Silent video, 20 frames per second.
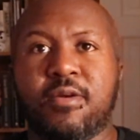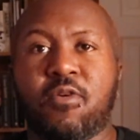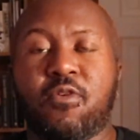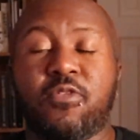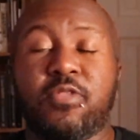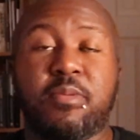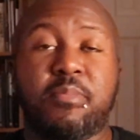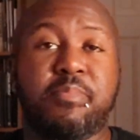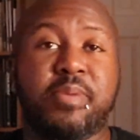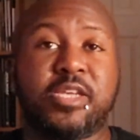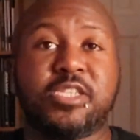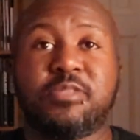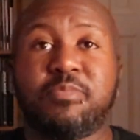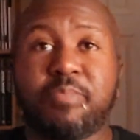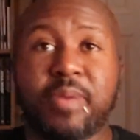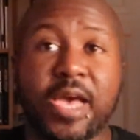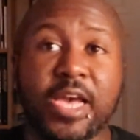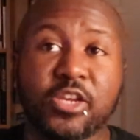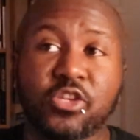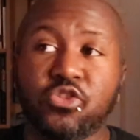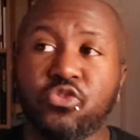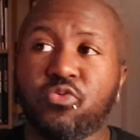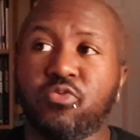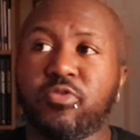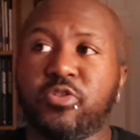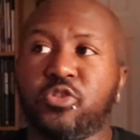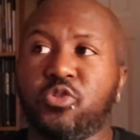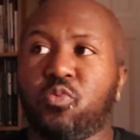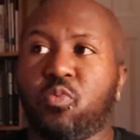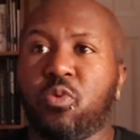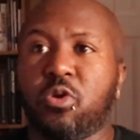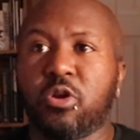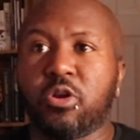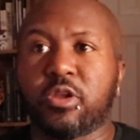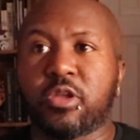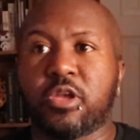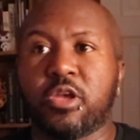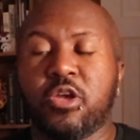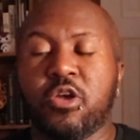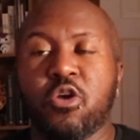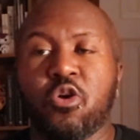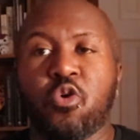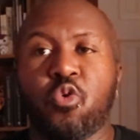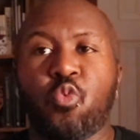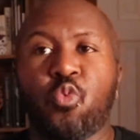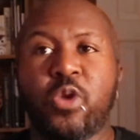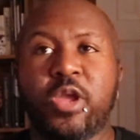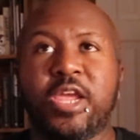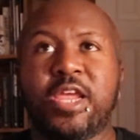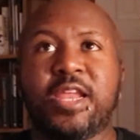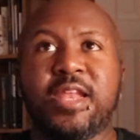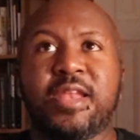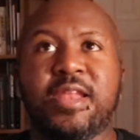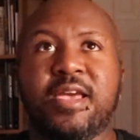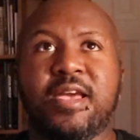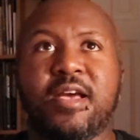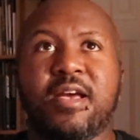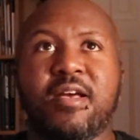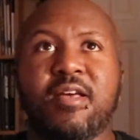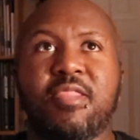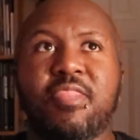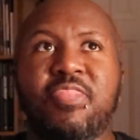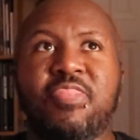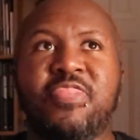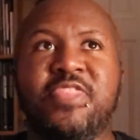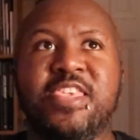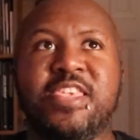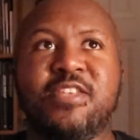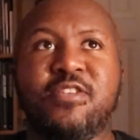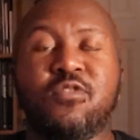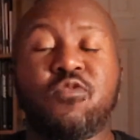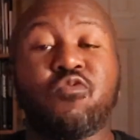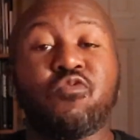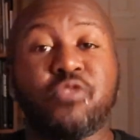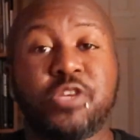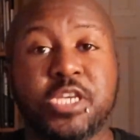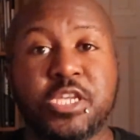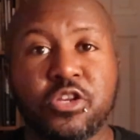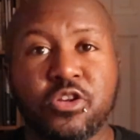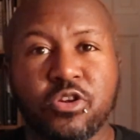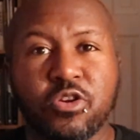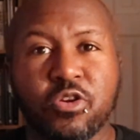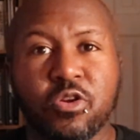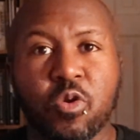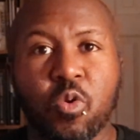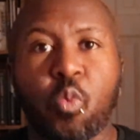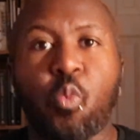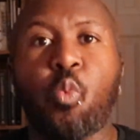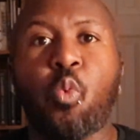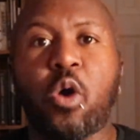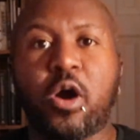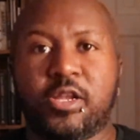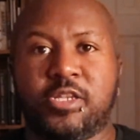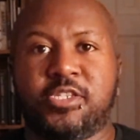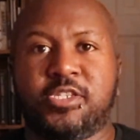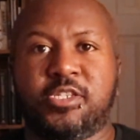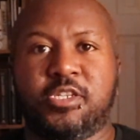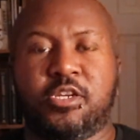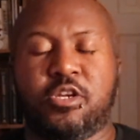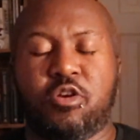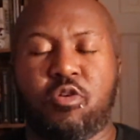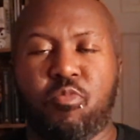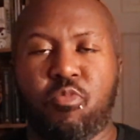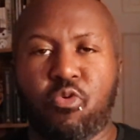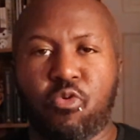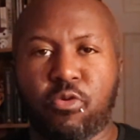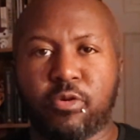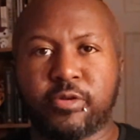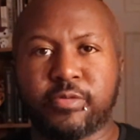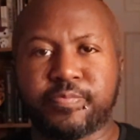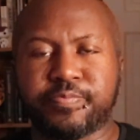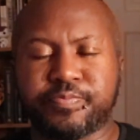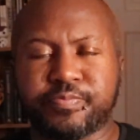or the best backstories work, when the reader wants to know more.